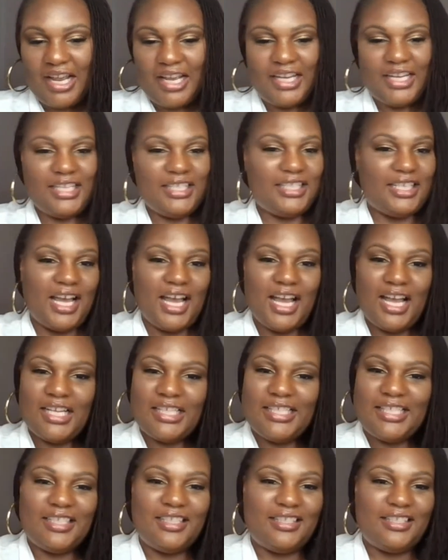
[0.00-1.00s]
it is
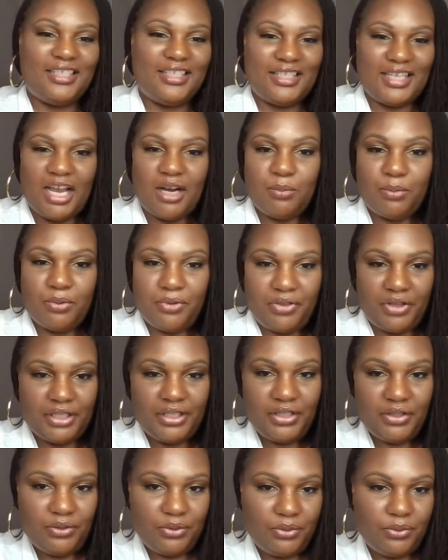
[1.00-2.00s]
not a desirable thing
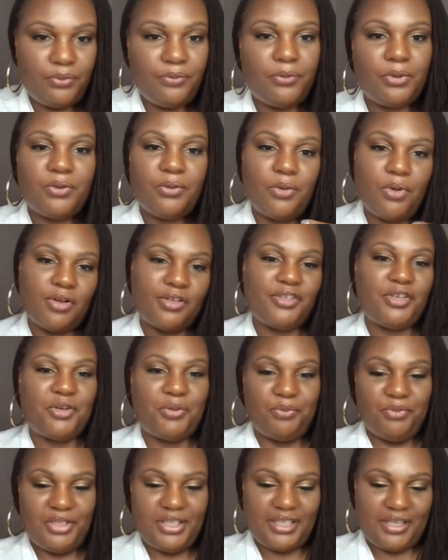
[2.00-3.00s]
to do for
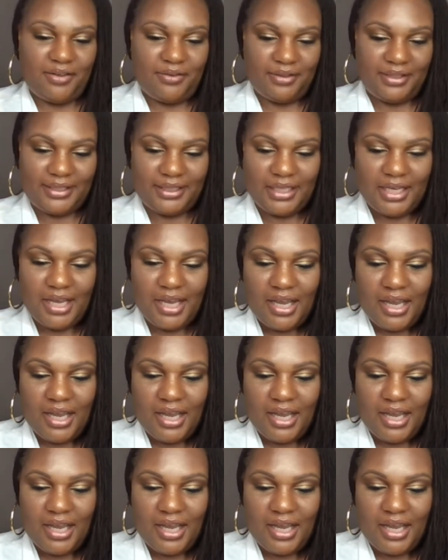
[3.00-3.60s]
long-term results.